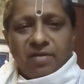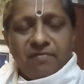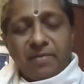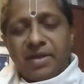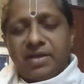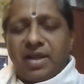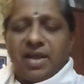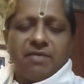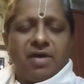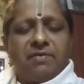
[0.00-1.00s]
We might
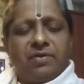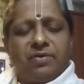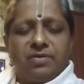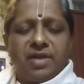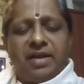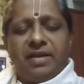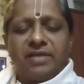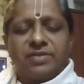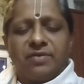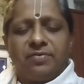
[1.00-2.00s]
have our own
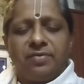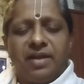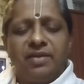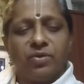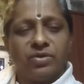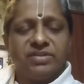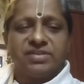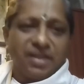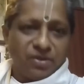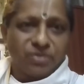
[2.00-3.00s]
ideas of I know this
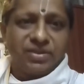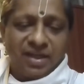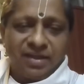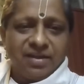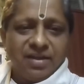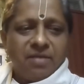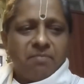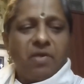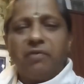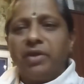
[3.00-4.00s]
and I know that,
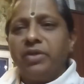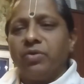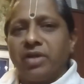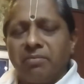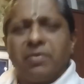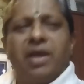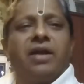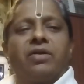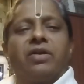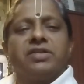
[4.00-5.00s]
but when you come
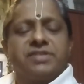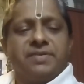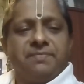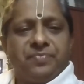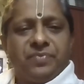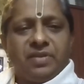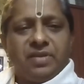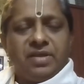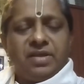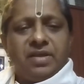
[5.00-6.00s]
across
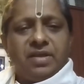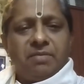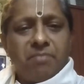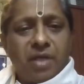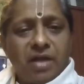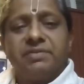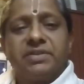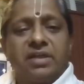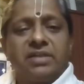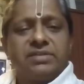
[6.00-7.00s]

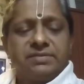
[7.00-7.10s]
Bhagavatas,